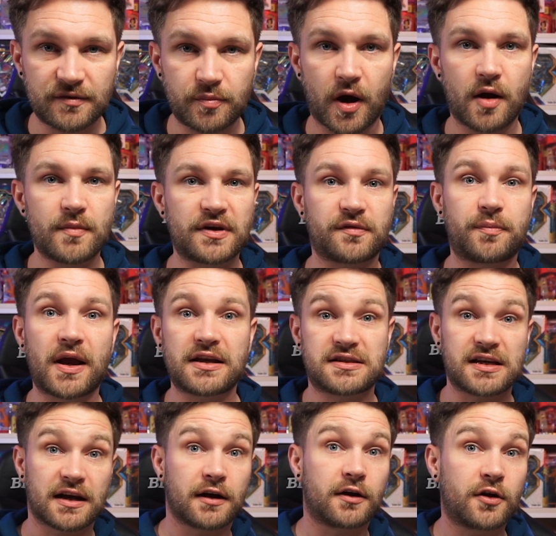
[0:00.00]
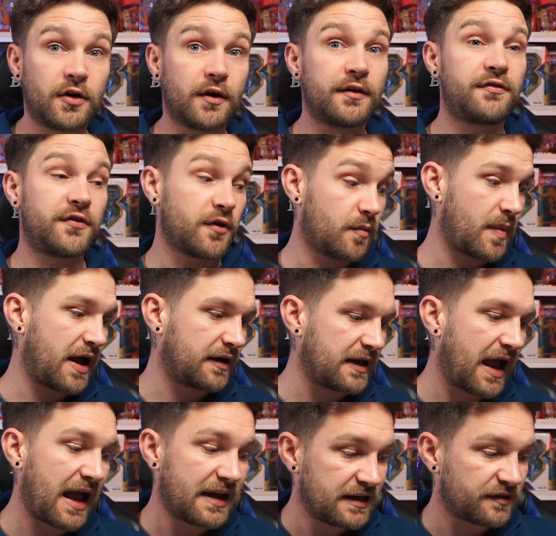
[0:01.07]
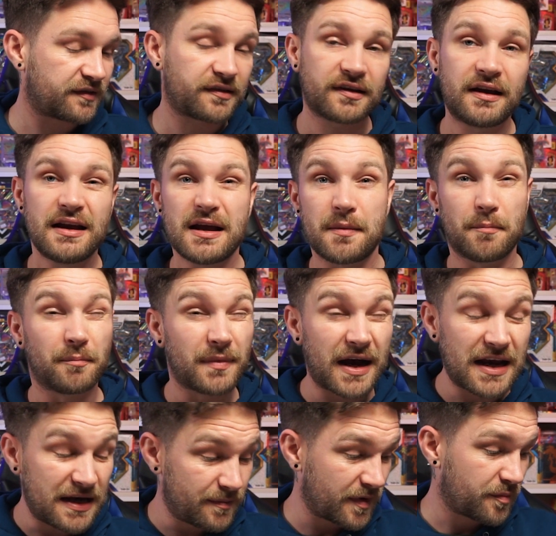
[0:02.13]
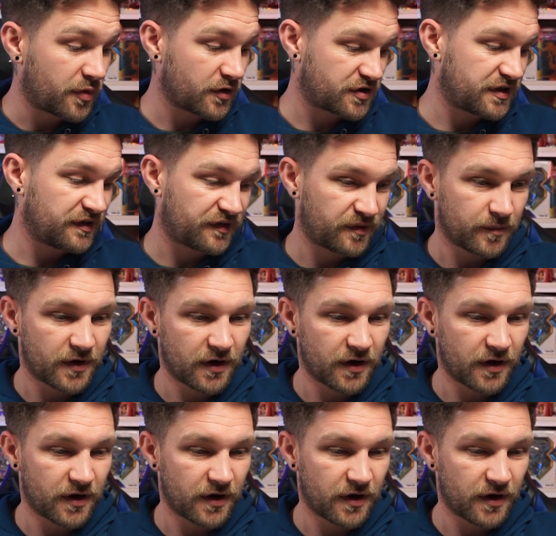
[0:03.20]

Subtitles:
but I'm expecting a good few amount of 8s. Maybe pushing some